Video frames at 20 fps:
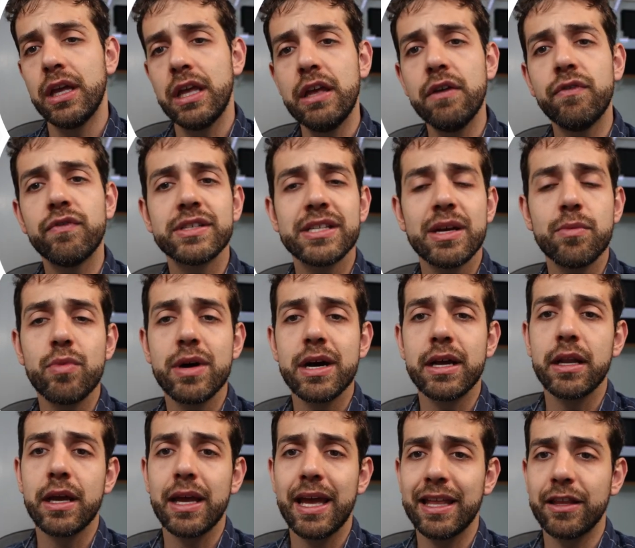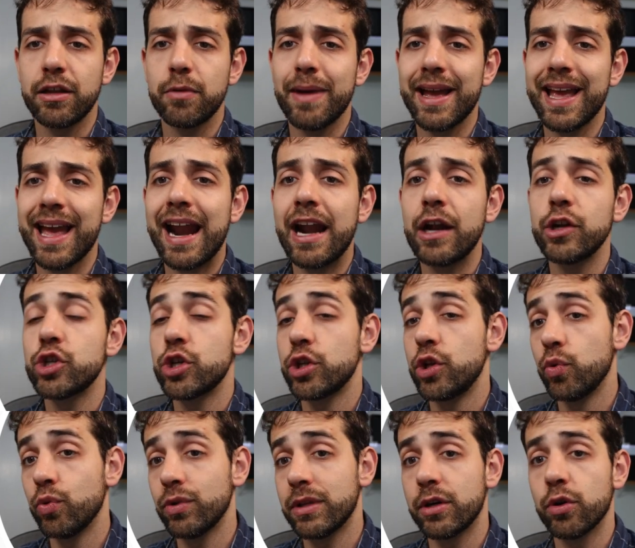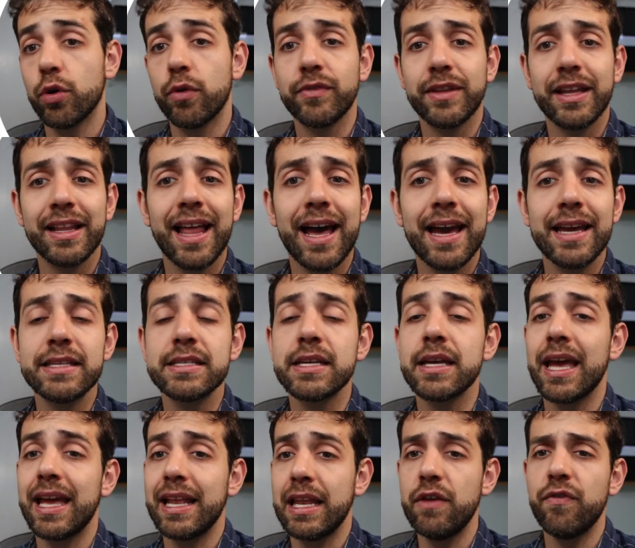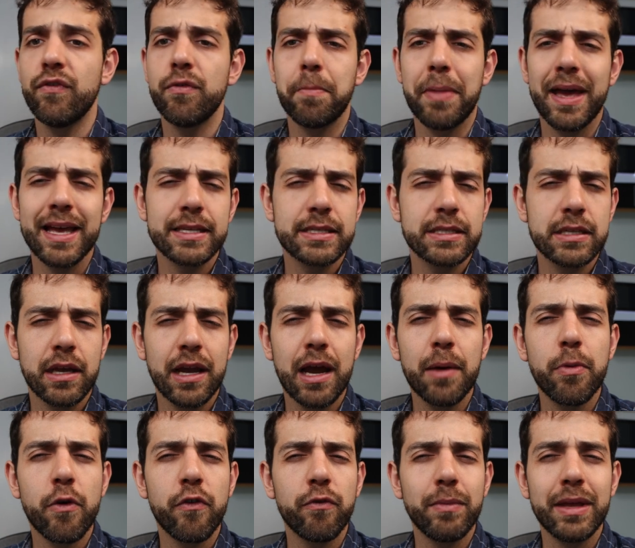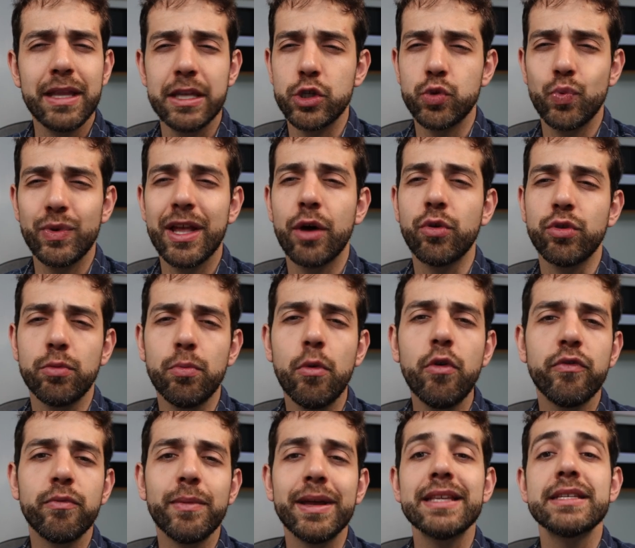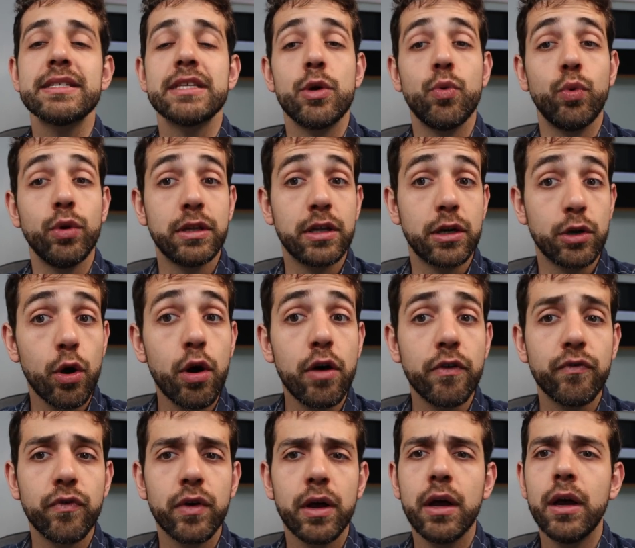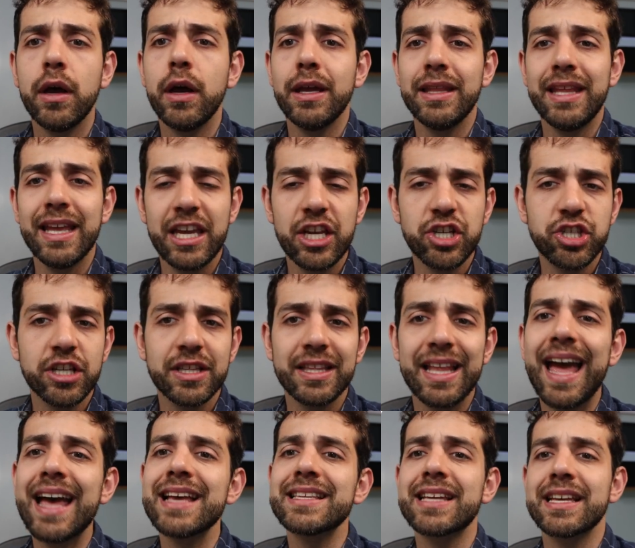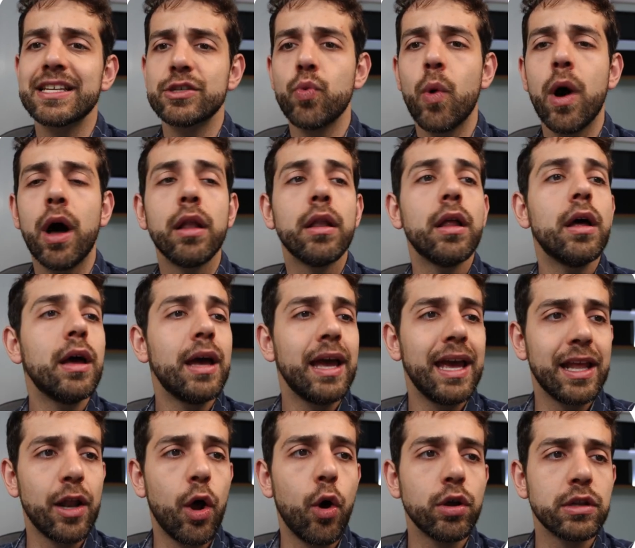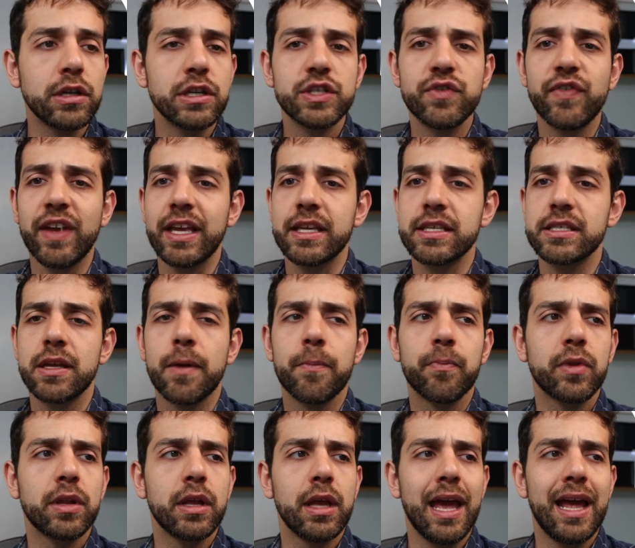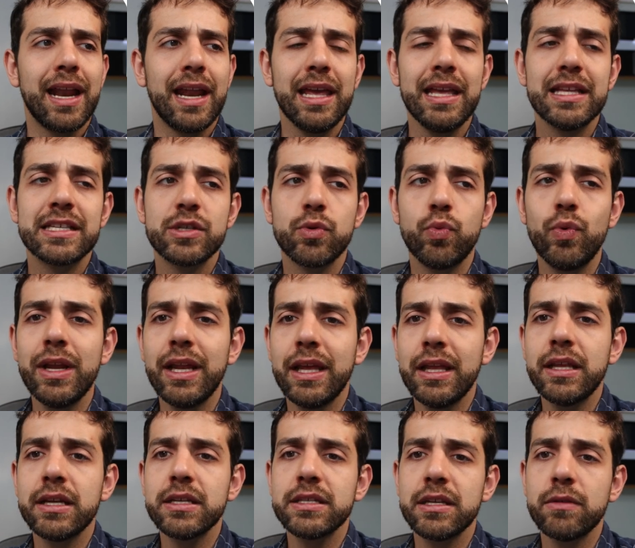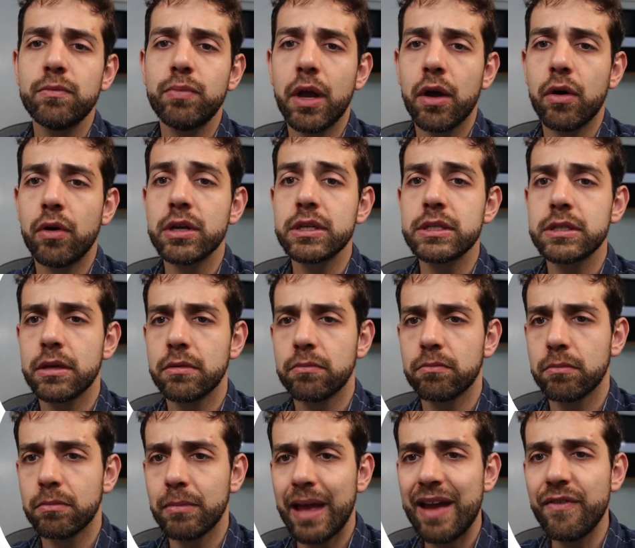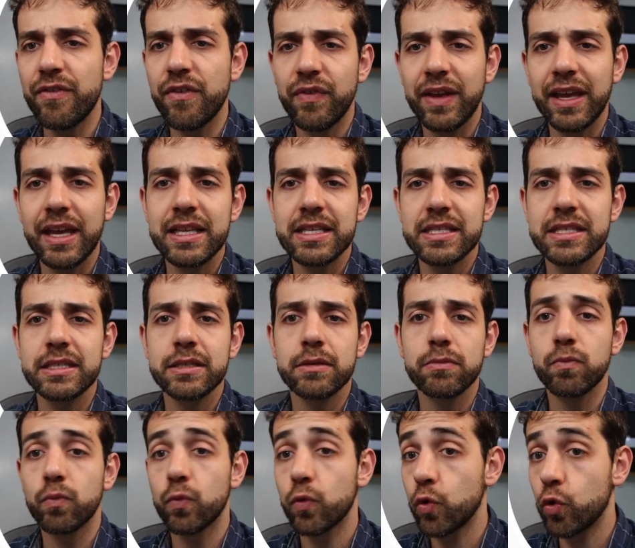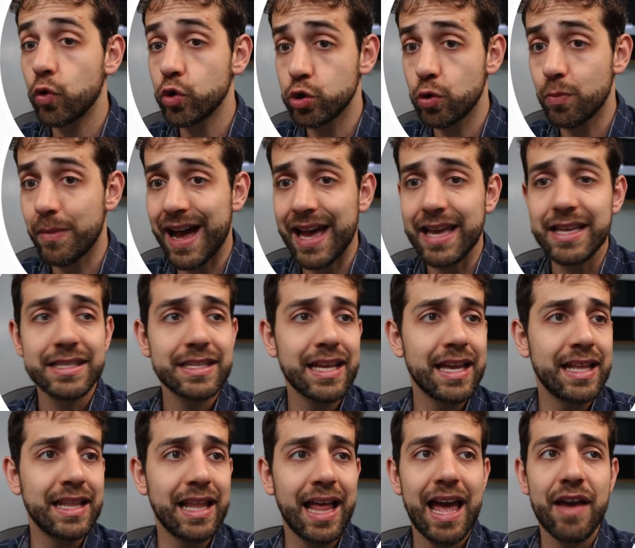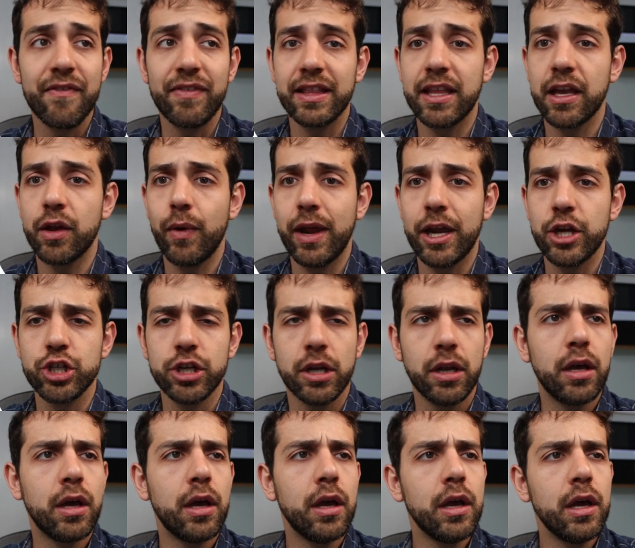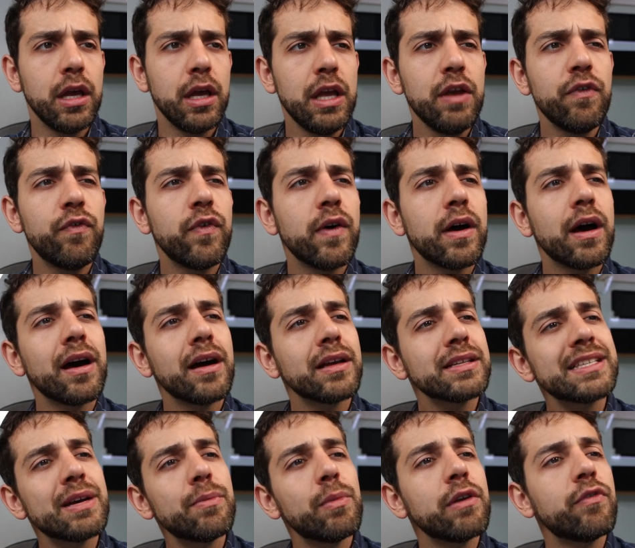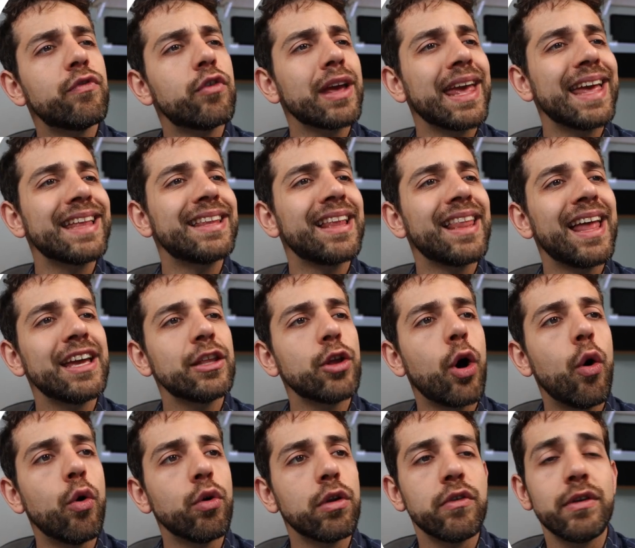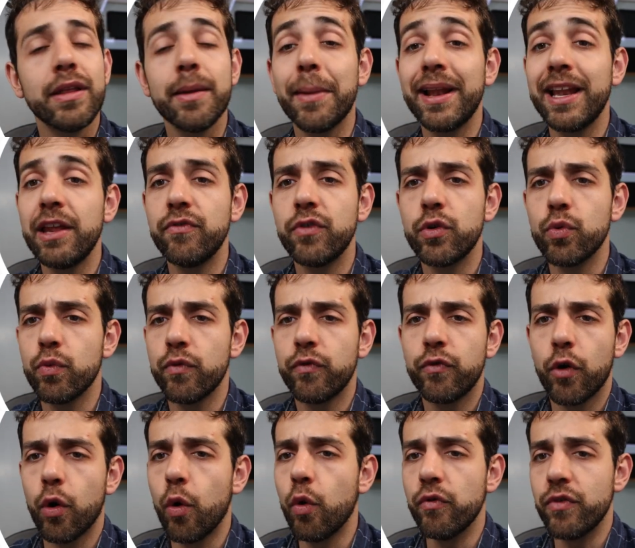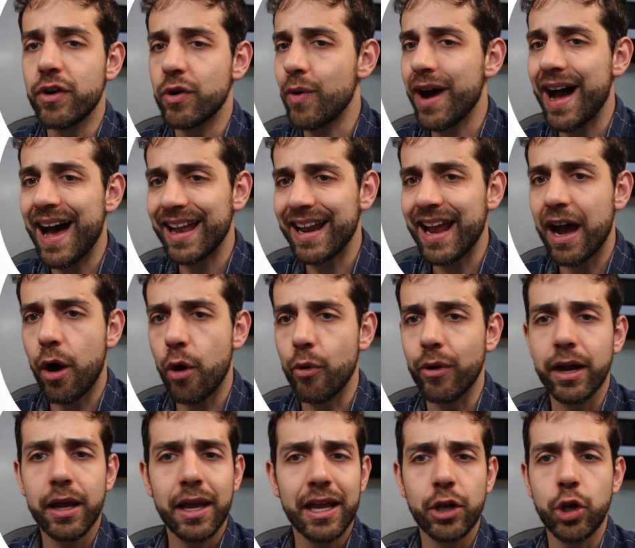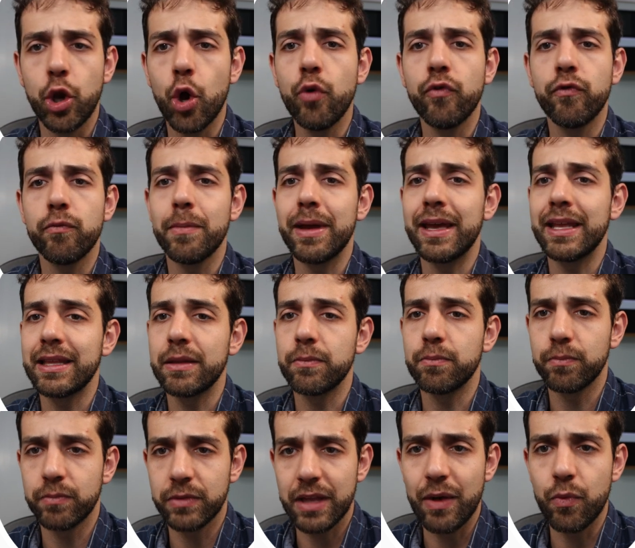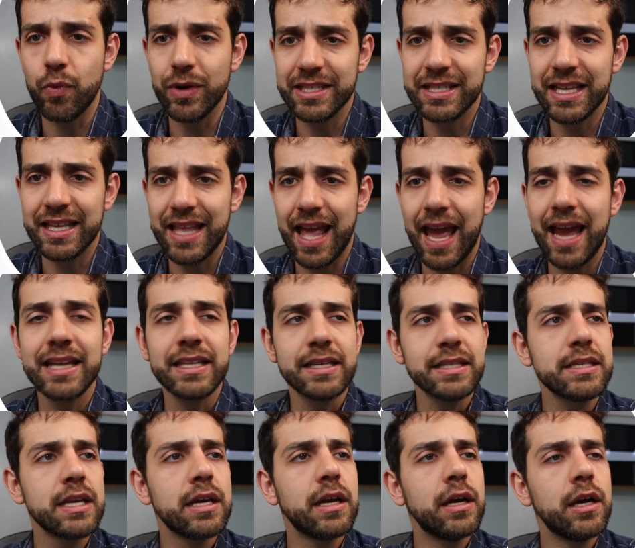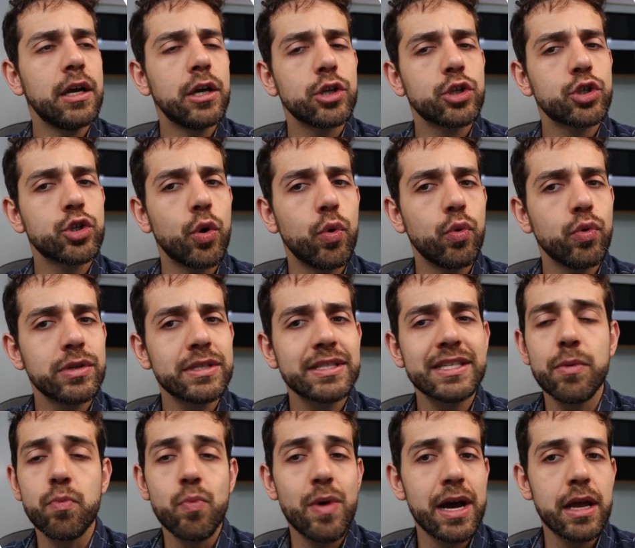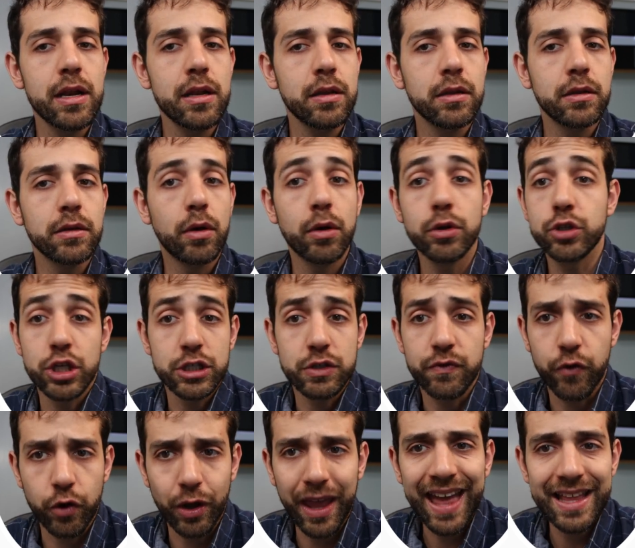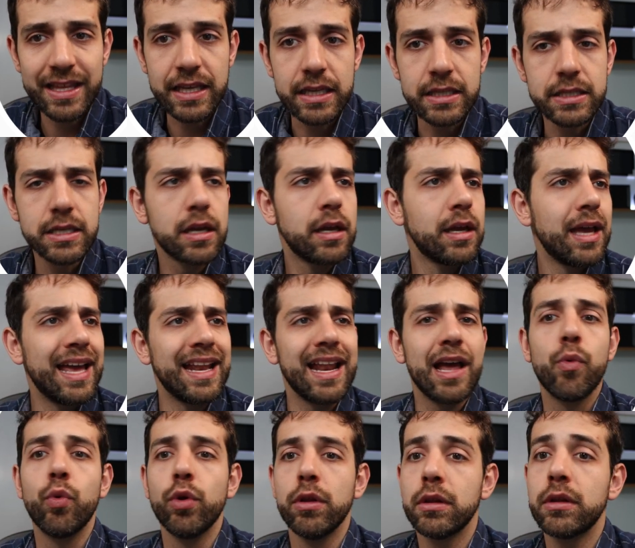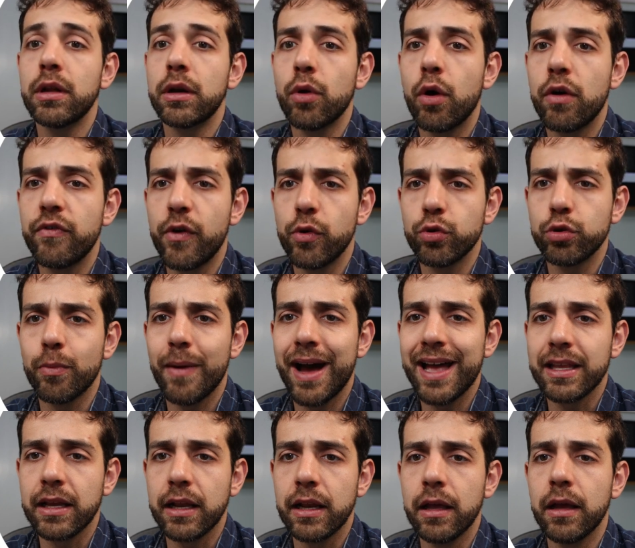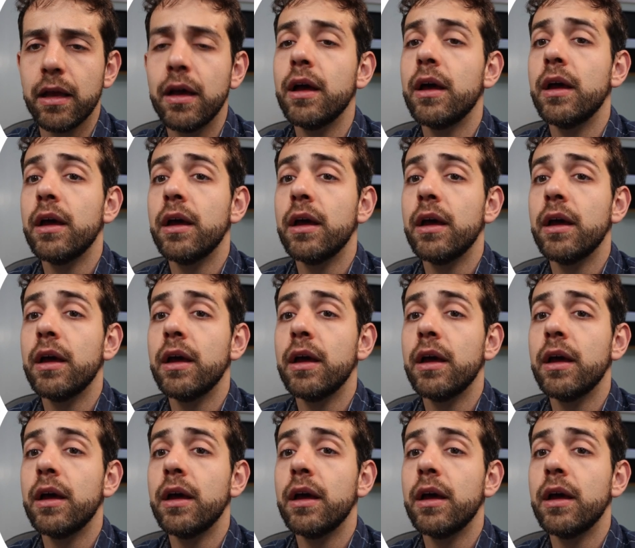If someone enters my garage, they will turn on the light, and if pass a couple of minutes without movement, they will turn off. The kitchen desk as well, and other things. And it's really interesting because everything is customized and have integration. If someone forget the light on in my living room for over an hour and movement was detected, so someone just forget it and I will turn off automatically.